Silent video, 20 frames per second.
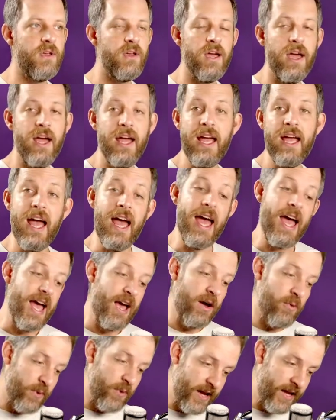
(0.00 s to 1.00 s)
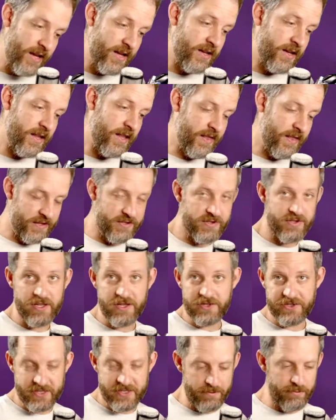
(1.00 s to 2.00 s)
Okay. We, and this is
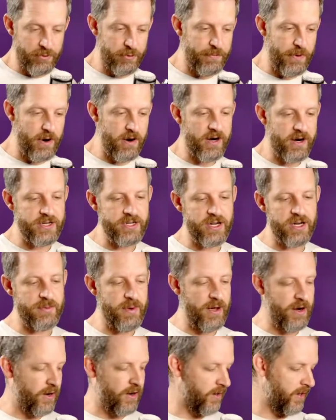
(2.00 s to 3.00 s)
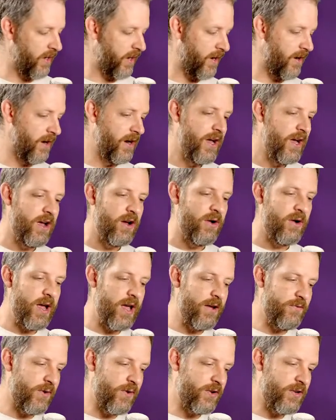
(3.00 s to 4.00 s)
the symbol part I talked about earlier.
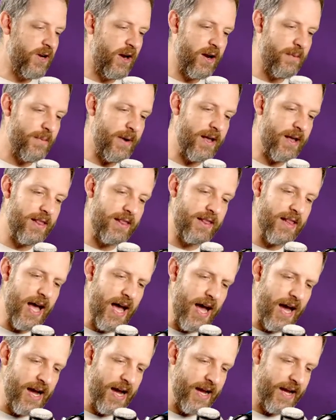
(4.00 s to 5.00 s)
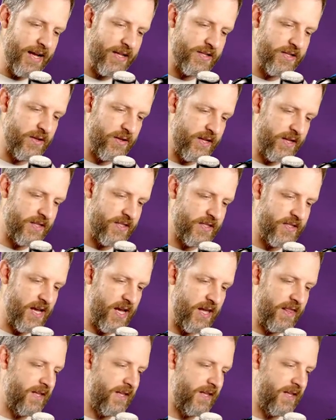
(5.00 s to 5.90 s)
If we're talking about line, so let's say